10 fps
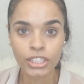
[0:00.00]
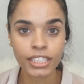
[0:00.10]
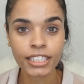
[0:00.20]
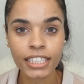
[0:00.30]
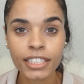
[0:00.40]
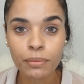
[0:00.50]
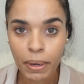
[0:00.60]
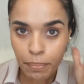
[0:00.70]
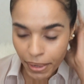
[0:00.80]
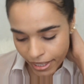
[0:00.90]
So since I did
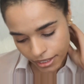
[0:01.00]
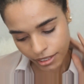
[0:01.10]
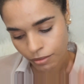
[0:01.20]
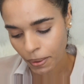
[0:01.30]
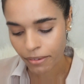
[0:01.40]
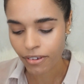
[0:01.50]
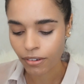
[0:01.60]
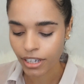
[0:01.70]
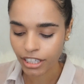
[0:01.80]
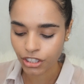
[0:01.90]
my base and my
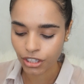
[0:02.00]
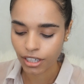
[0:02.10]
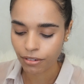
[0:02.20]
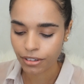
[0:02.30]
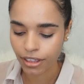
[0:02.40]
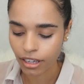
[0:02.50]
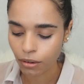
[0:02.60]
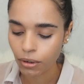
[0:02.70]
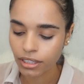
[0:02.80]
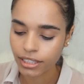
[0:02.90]
foundation and everything, I
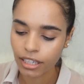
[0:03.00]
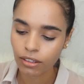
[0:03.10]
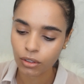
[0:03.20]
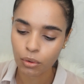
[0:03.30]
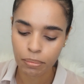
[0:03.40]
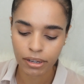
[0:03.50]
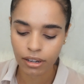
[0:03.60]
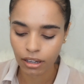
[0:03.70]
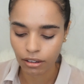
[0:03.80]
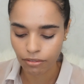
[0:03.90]
want to take a little
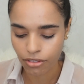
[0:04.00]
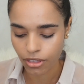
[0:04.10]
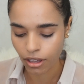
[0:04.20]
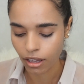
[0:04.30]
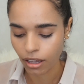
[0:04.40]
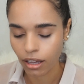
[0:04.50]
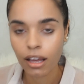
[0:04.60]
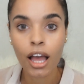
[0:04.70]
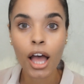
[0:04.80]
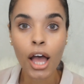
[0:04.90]
bit of the
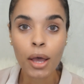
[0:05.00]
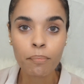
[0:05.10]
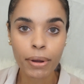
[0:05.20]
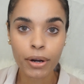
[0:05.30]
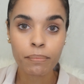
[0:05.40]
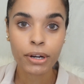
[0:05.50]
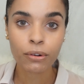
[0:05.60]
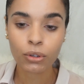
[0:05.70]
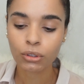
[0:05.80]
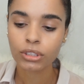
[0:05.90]

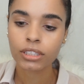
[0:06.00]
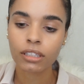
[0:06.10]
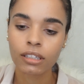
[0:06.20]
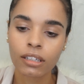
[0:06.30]
bareminerals